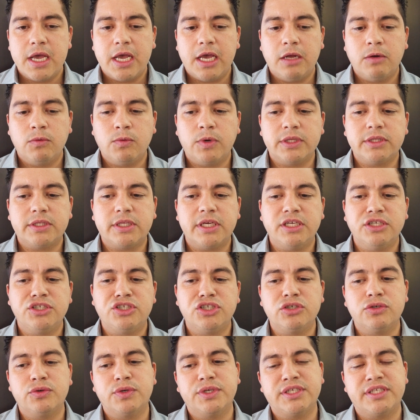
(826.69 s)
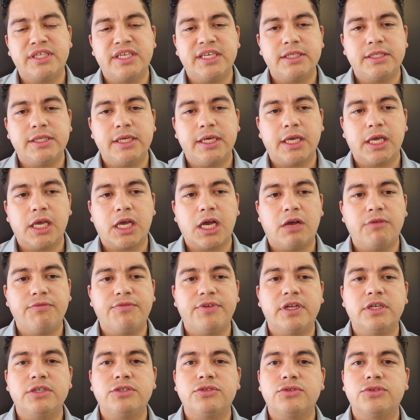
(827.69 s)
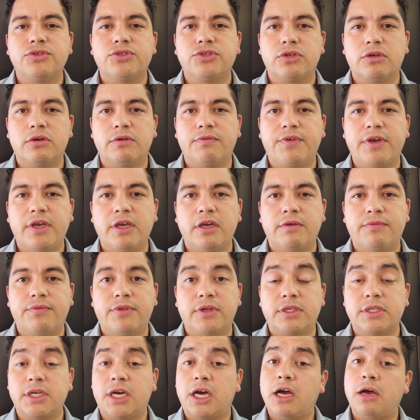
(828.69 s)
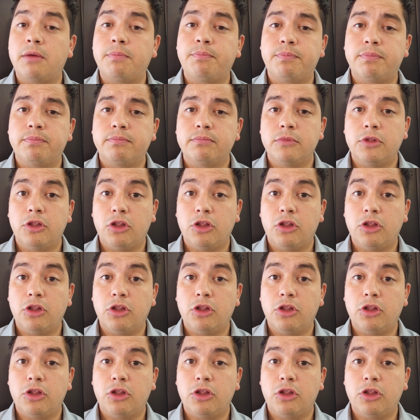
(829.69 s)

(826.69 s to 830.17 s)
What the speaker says: And what they do is they take a confidential survey of the top